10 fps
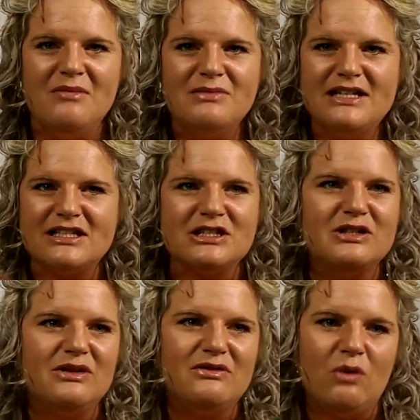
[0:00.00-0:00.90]

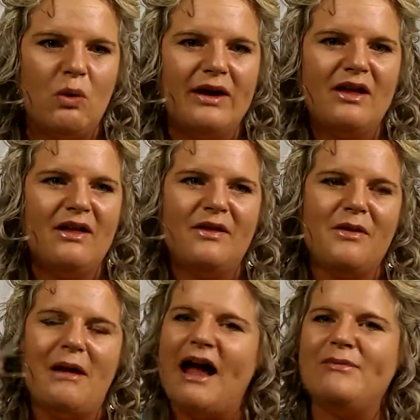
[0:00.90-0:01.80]
medicinal oil in
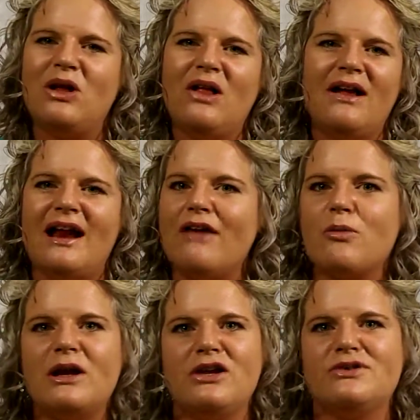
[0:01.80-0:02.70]
the Bible, and
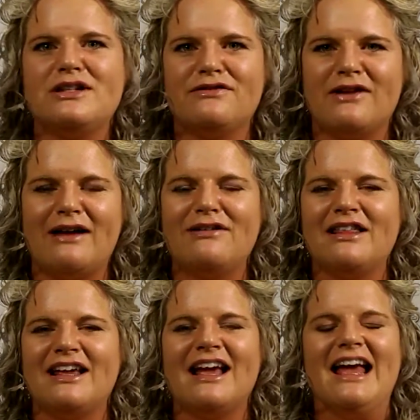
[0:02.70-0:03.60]
everybody used it for
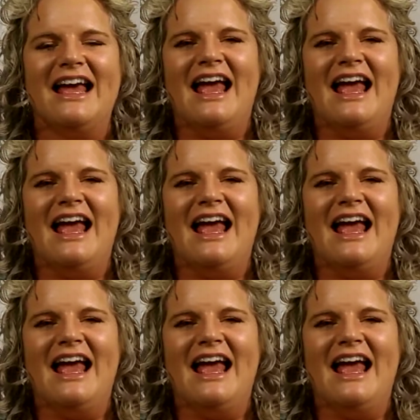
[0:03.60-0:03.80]
everything.